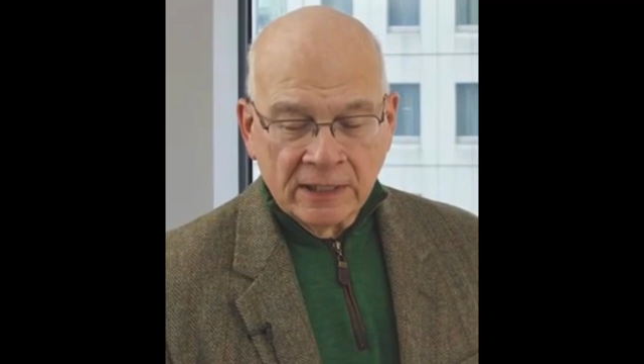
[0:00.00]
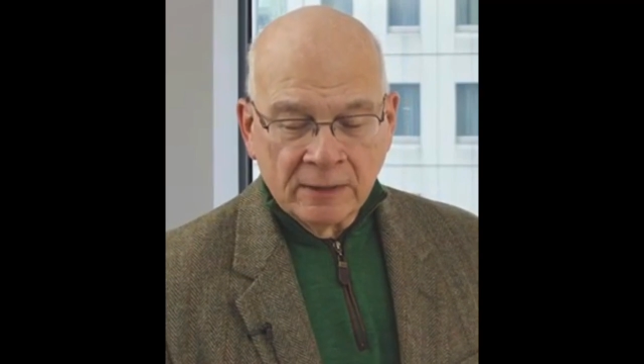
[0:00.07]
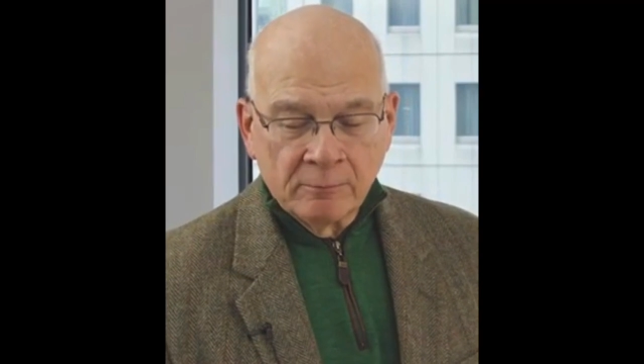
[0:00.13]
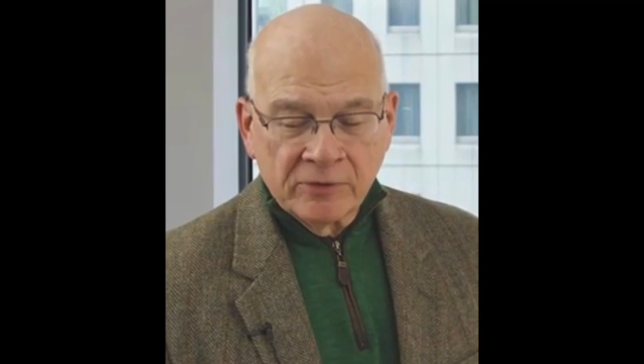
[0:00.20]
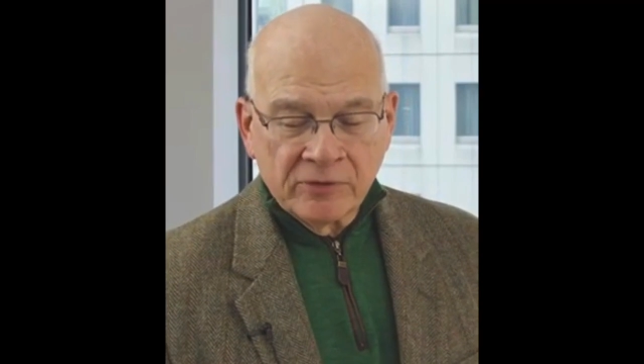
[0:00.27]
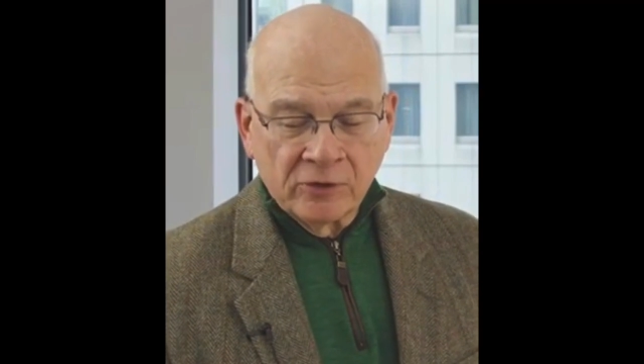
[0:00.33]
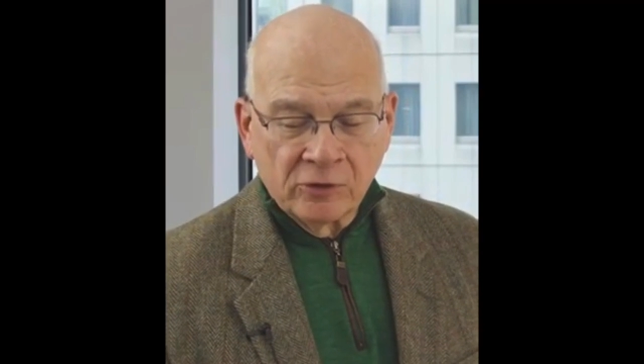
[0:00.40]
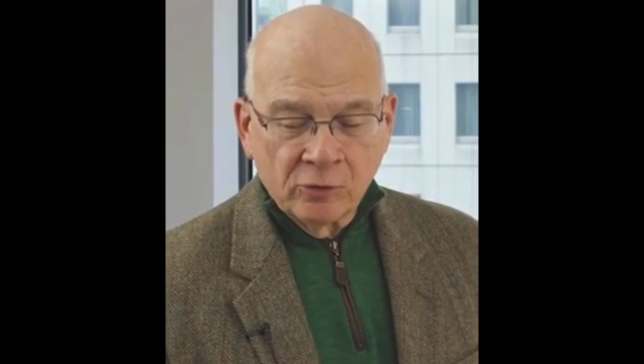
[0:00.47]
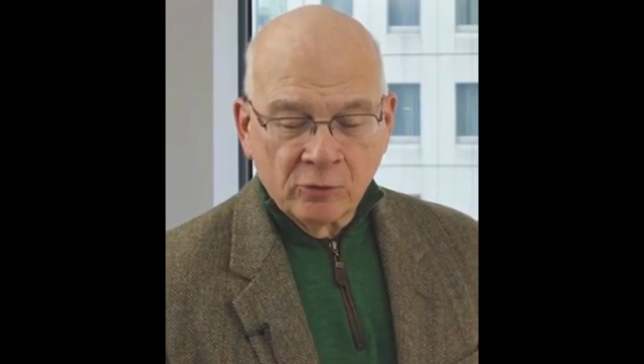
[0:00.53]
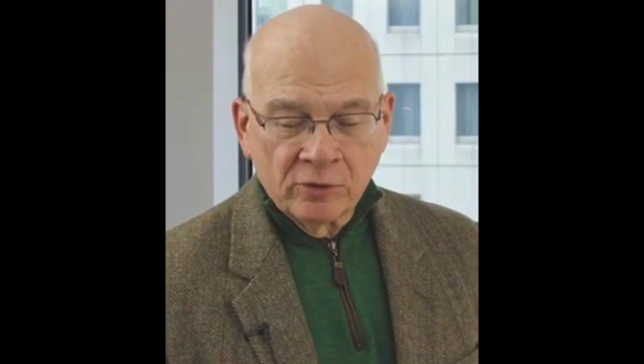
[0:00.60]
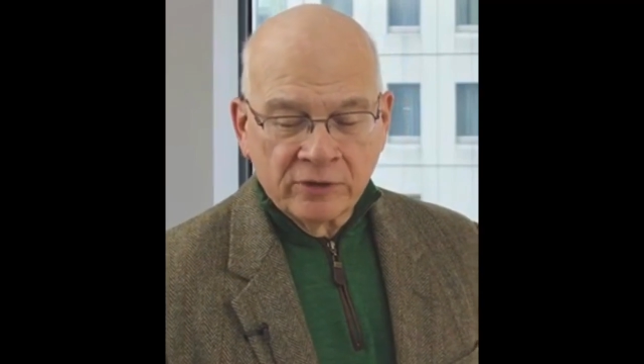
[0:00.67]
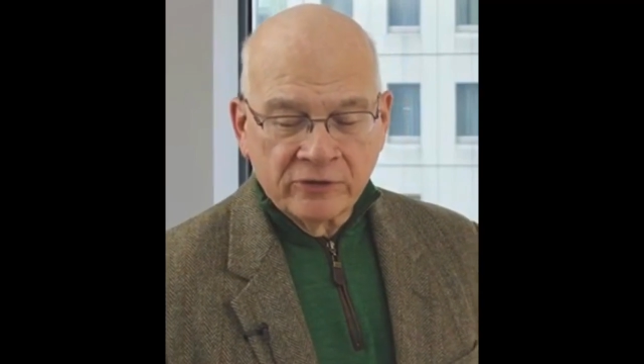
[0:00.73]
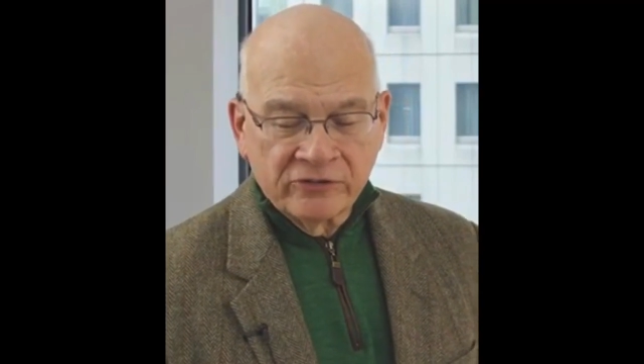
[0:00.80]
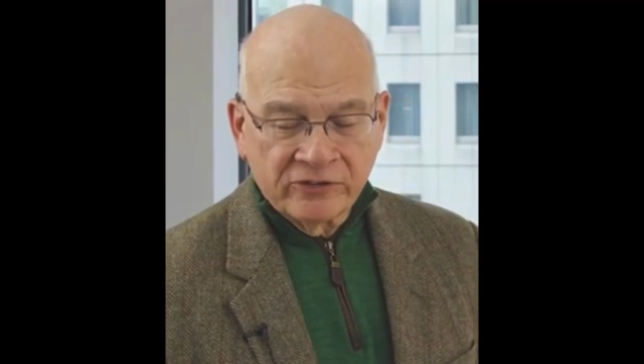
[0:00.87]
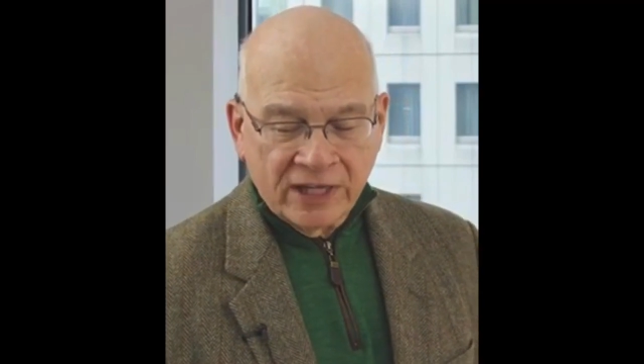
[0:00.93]
but the Lord
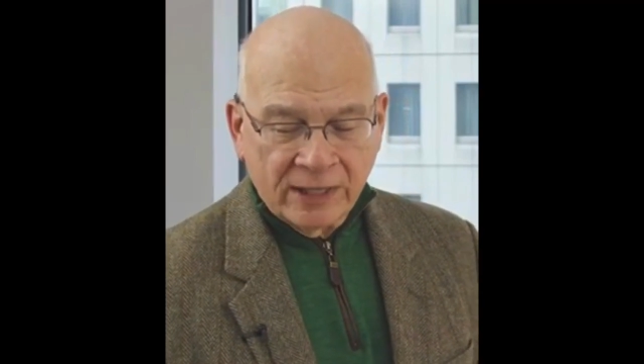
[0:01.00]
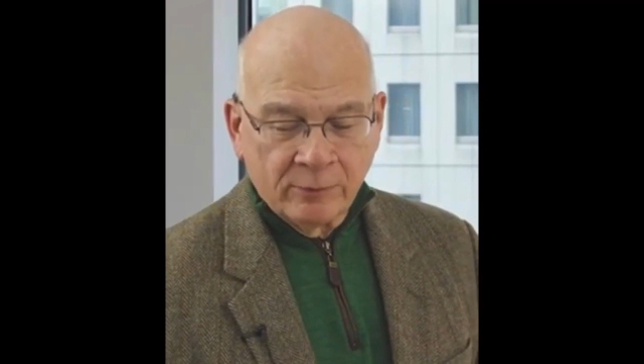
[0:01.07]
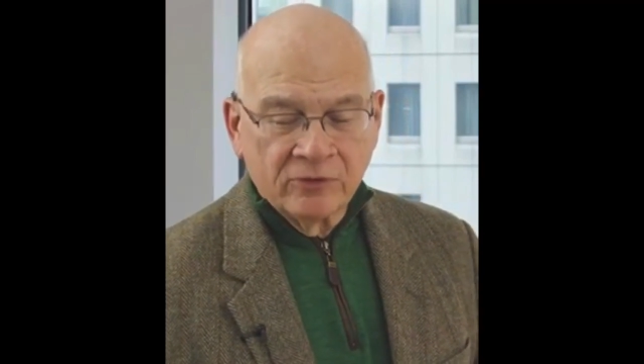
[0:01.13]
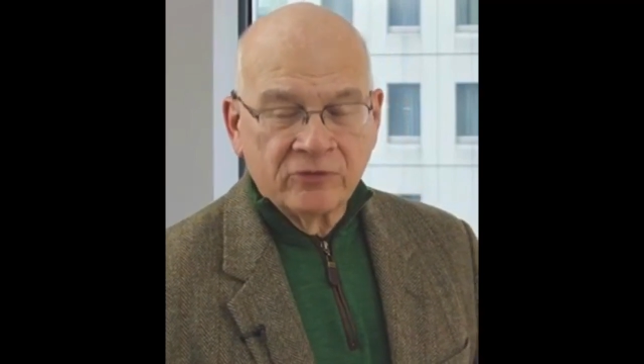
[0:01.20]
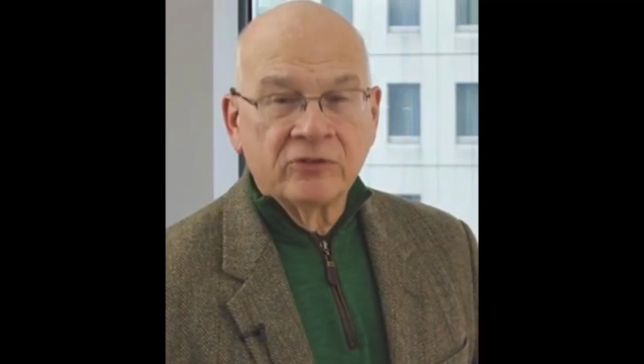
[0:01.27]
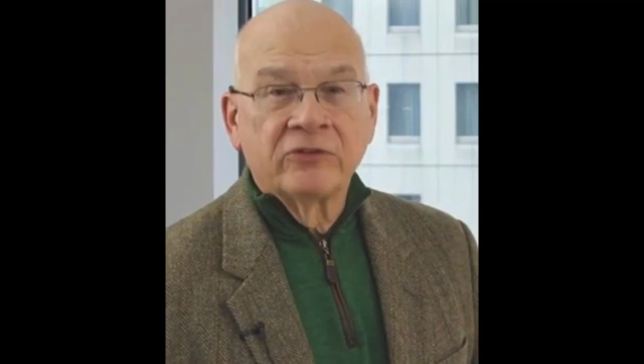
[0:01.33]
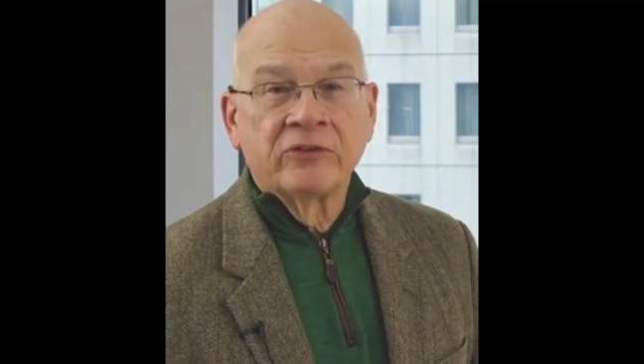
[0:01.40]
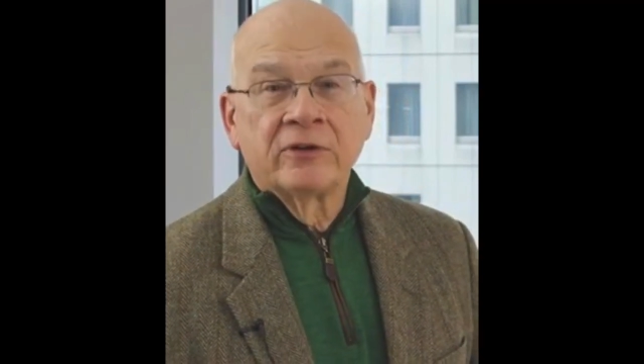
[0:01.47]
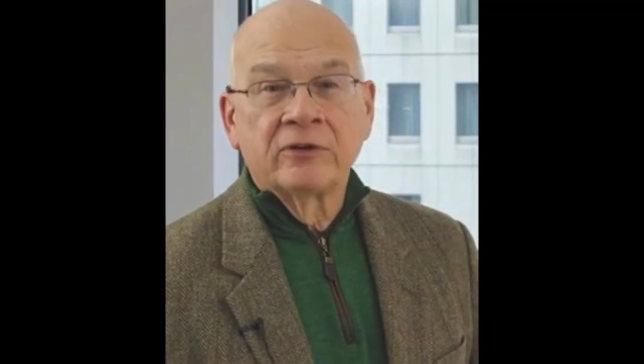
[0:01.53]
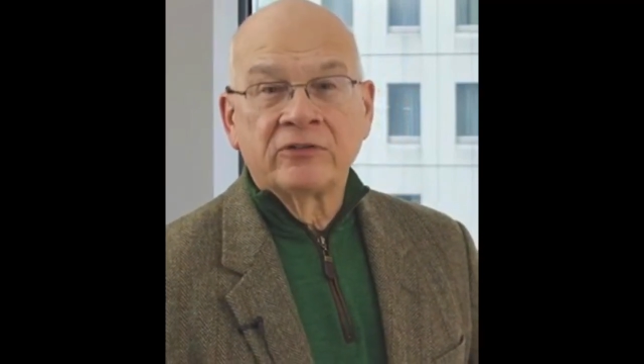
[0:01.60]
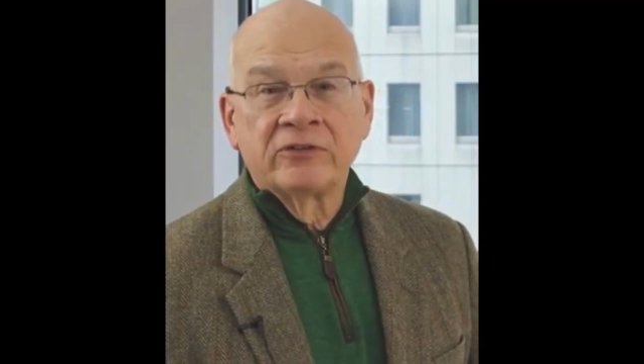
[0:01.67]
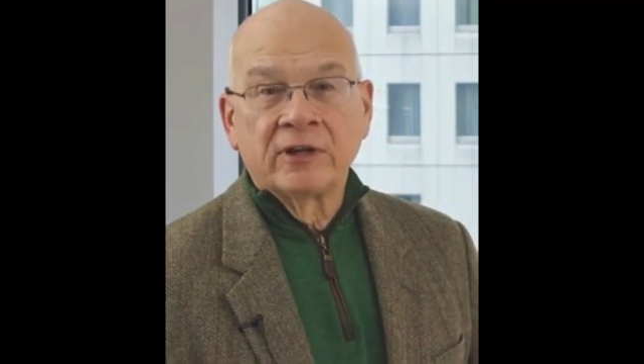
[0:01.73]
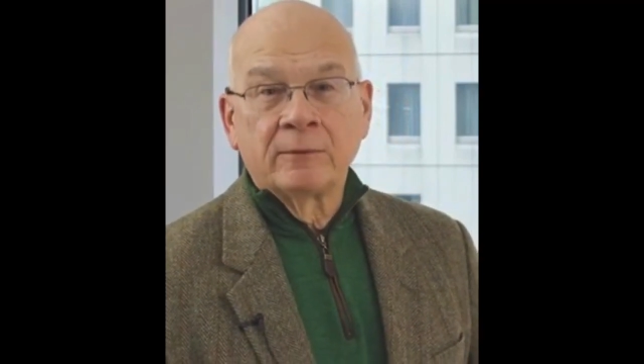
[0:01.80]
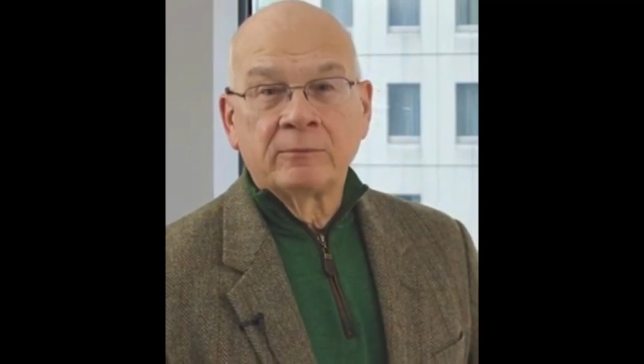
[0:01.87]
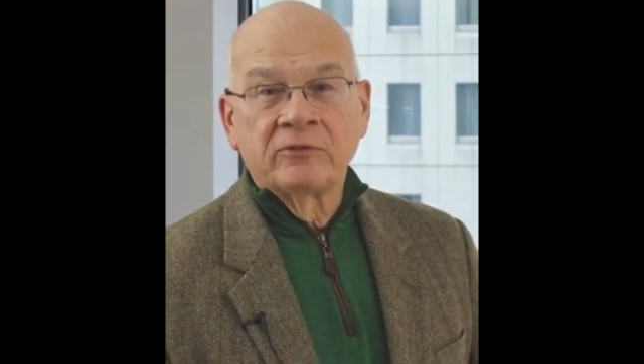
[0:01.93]
establishes their
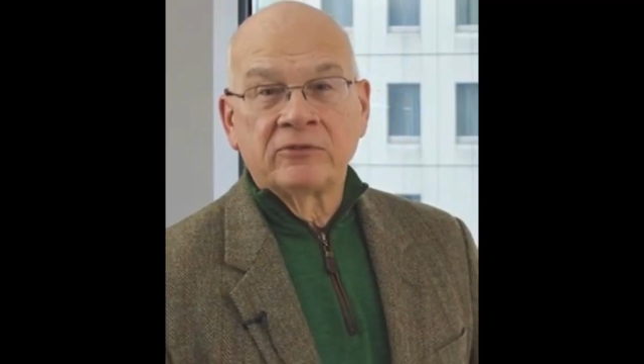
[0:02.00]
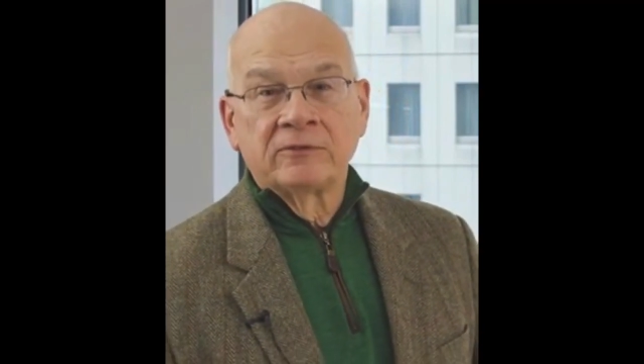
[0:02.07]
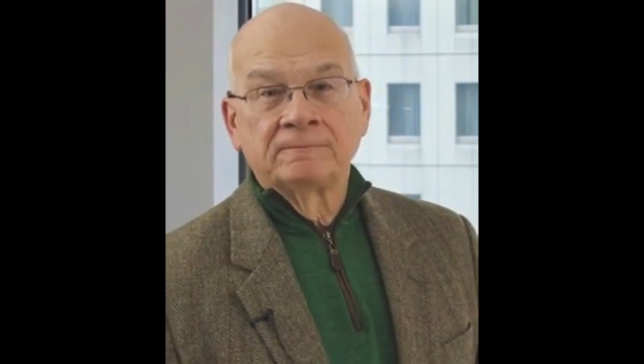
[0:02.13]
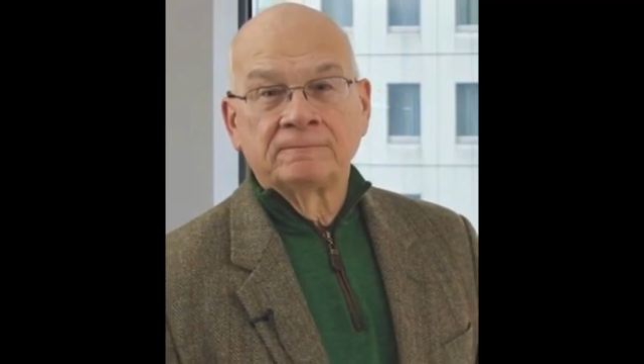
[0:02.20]
steps.